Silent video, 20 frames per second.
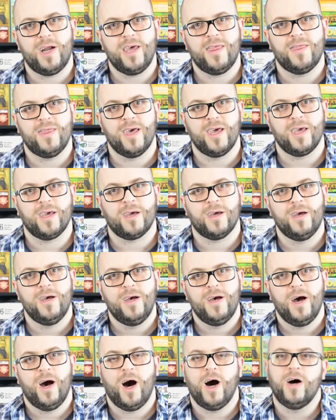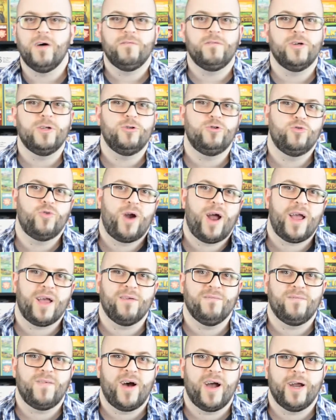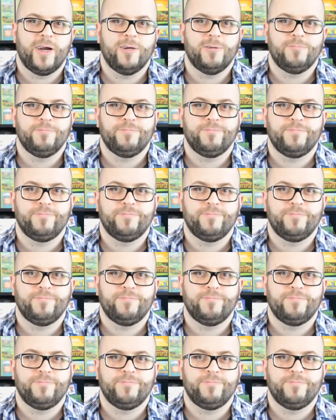I think of Dragonfire.